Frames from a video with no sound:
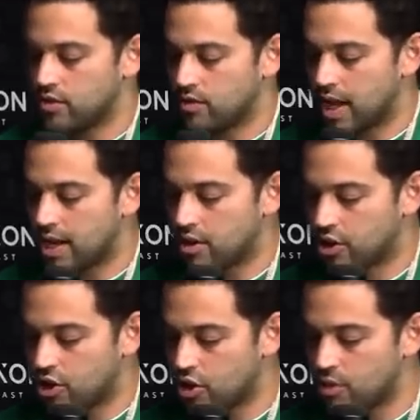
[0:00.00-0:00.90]
land on a
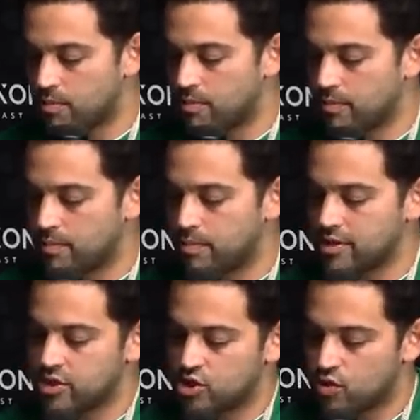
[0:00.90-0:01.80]
curb, but
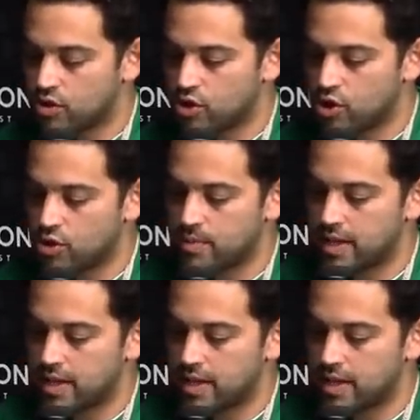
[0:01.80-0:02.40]
it's a short curb,